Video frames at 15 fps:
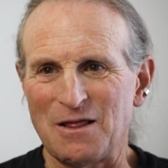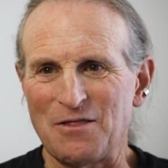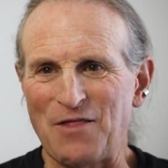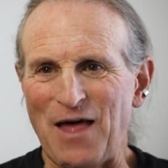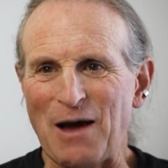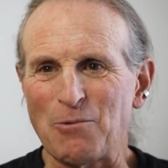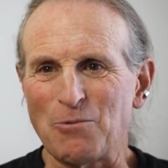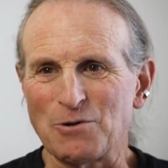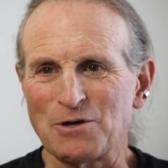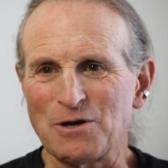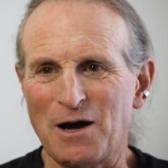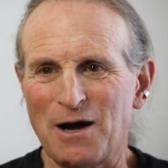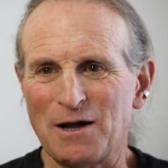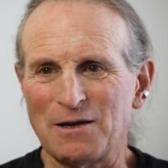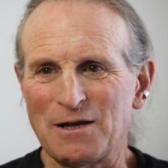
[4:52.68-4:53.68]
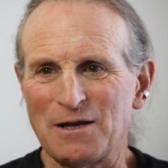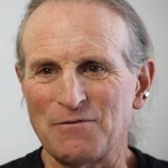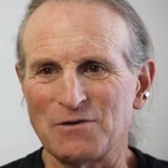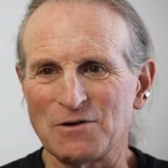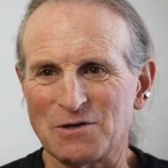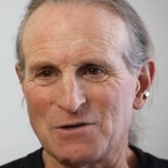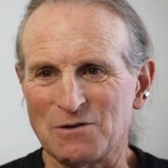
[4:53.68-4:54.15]
that would not
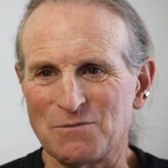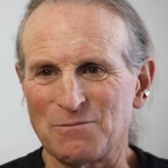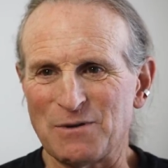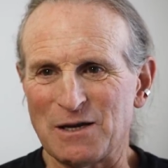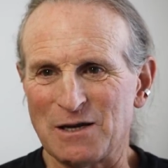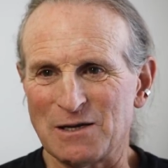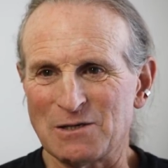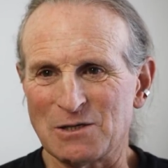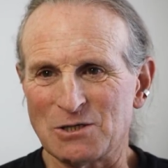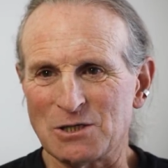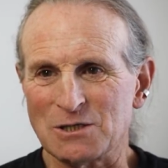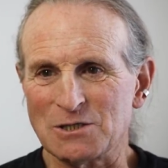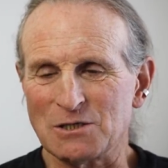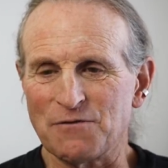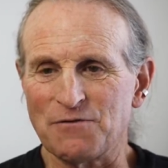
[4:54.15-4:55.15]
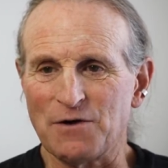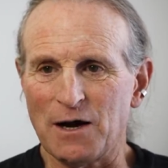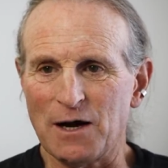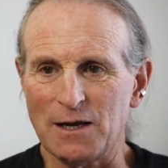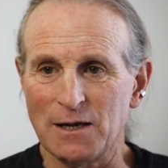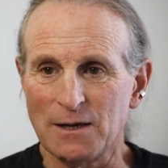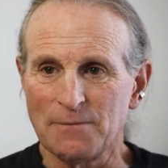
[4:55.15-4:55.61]
even begin to
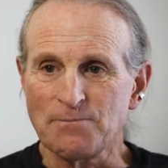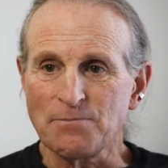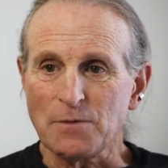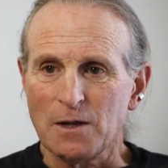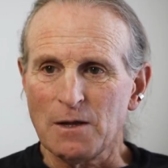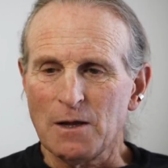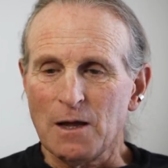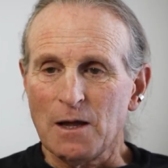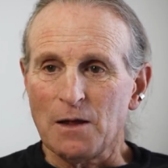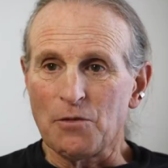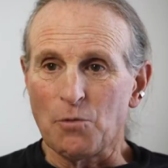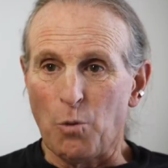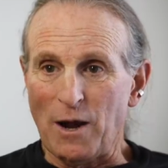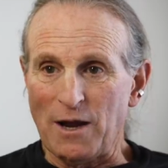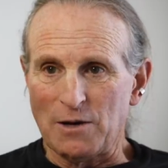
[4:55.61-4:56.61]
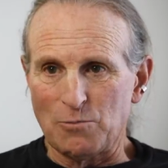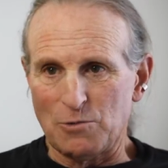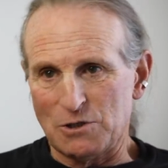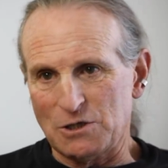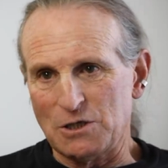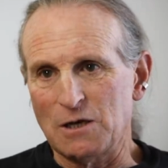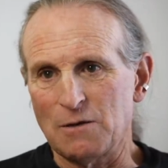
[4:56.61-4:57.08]
justify the way in
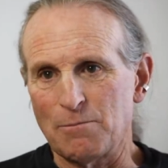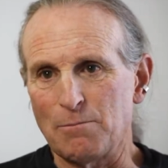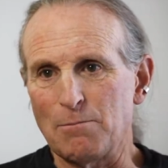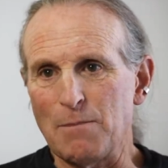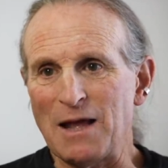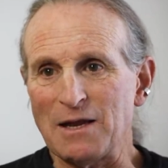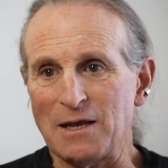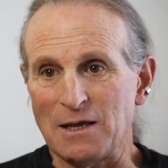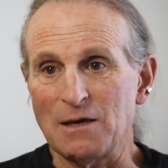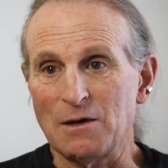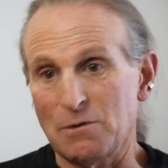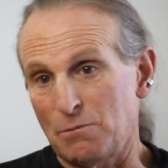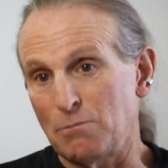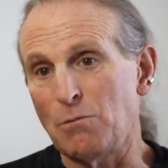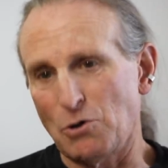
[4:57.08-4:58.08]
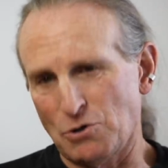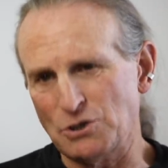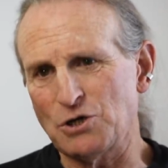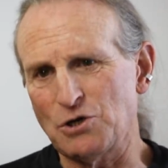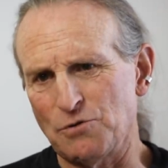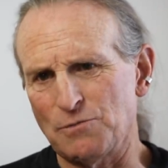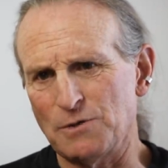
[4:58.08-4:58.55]
which many
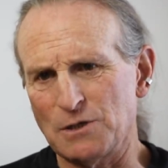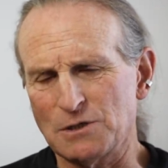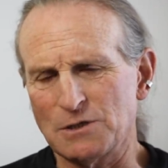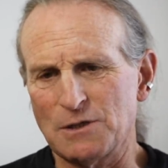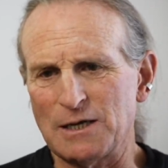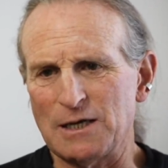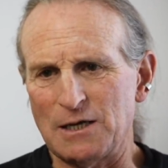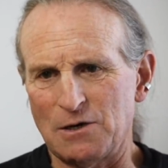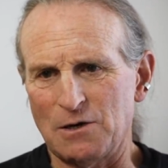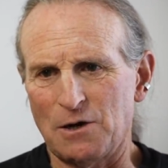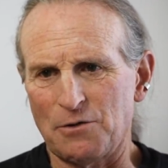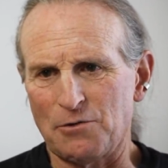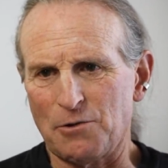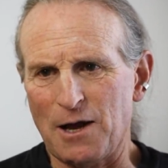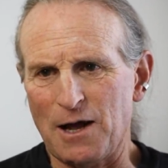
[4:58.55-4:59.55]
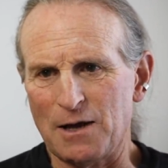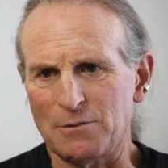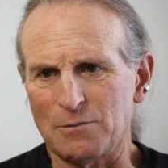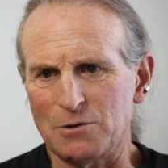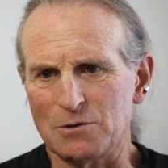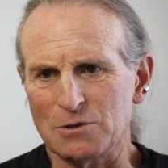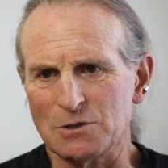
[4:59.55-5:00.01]
most humans eat other
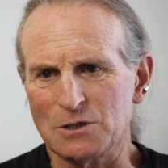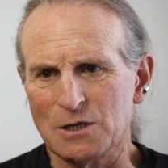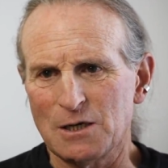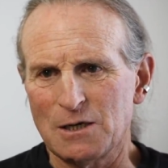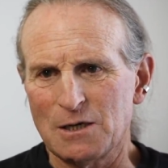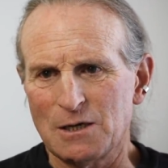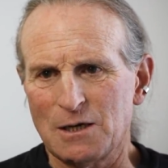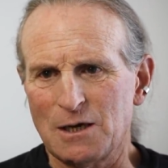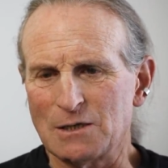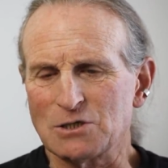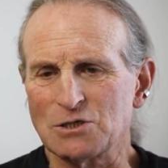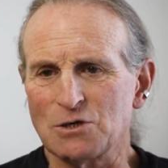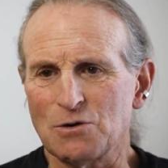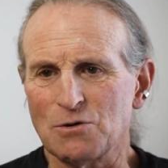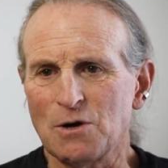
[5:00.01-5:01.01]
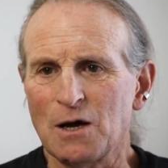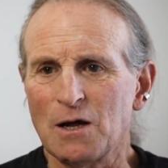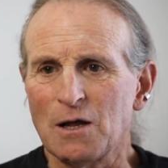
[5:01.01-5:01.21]
animals. And so